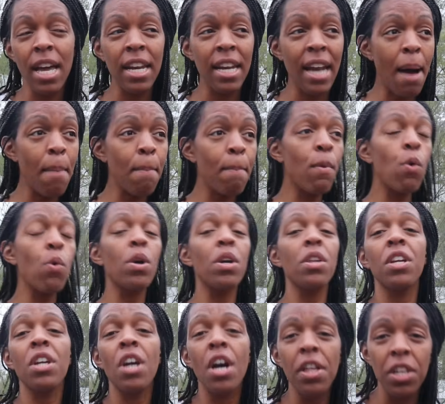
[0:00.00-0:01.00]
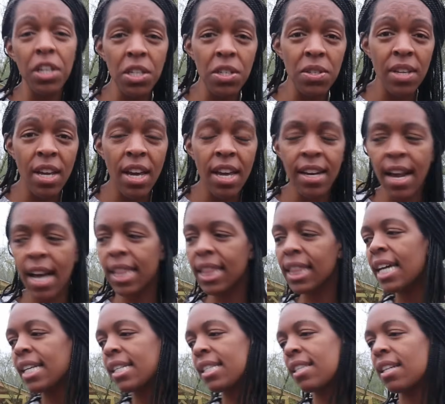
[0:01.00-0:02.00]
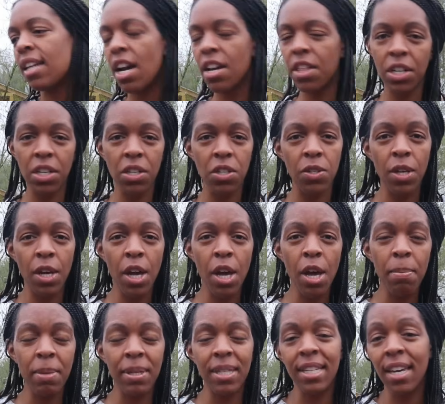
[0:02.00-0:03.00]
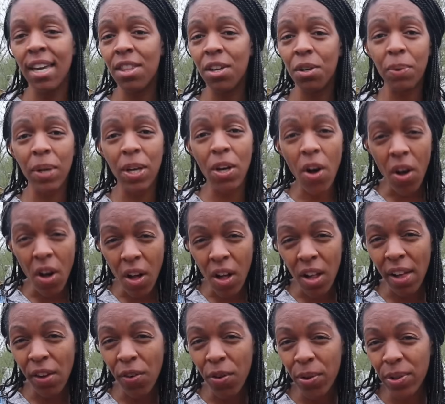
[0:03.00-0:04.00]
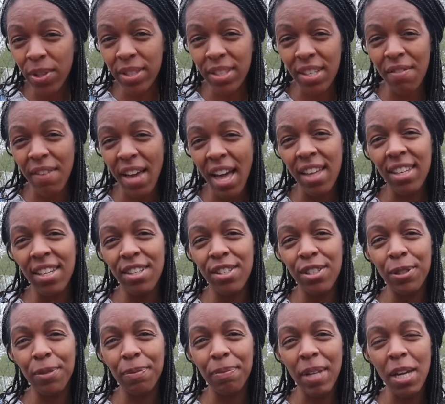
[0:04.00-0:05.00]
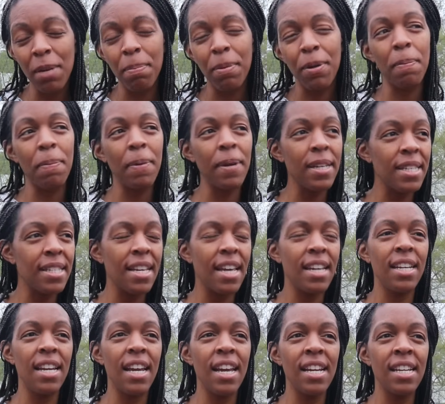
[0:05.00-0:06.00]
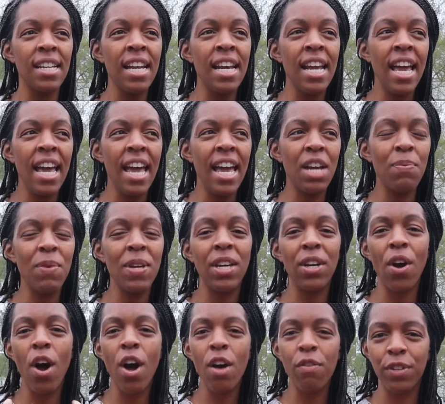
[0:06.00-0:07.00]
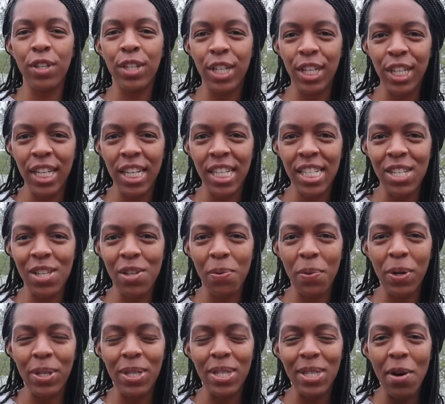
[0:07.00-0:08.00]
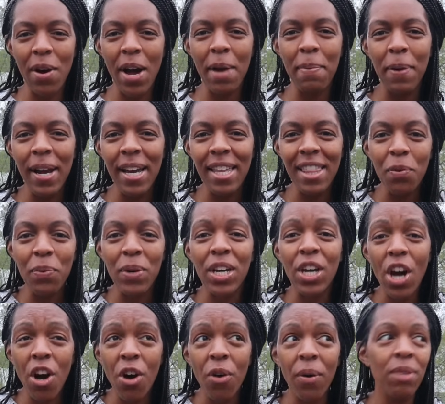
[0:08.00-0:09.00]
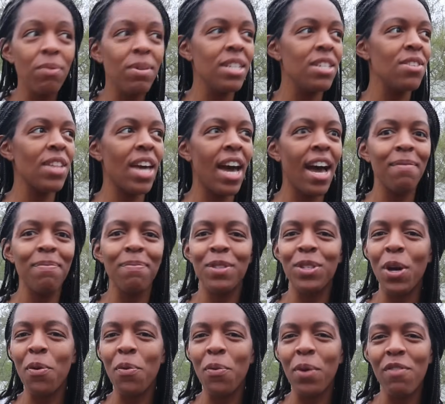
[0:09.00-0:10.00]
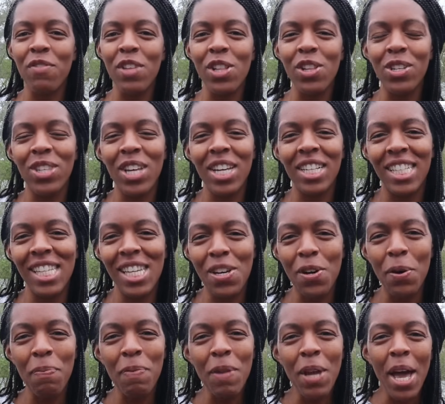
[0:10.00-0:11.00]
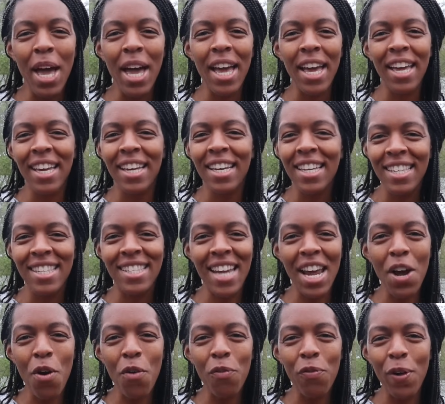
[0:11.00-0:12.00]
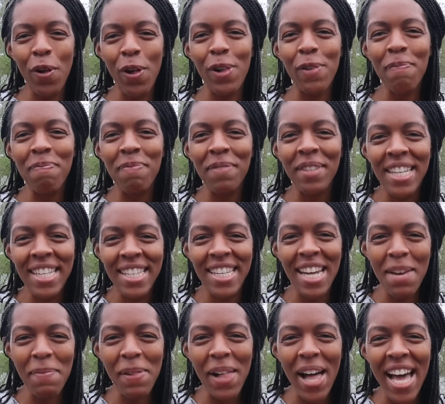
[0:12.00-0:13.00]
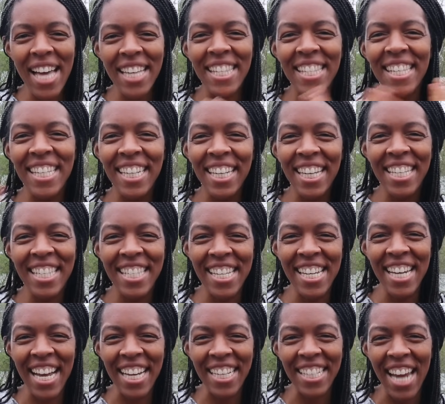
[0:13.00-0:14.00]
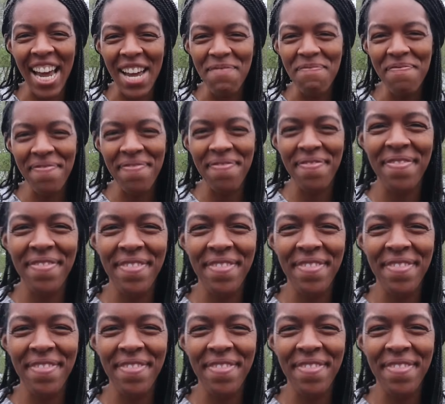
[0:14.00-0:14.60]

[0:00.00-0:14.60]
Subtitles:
Not more than others, not less than others, but together we all hold value and purpose, and we can offer good into the world. So I pray that we go and we do that. So whatever that looks like to you, stay hopeful, stay blessed. See you next time.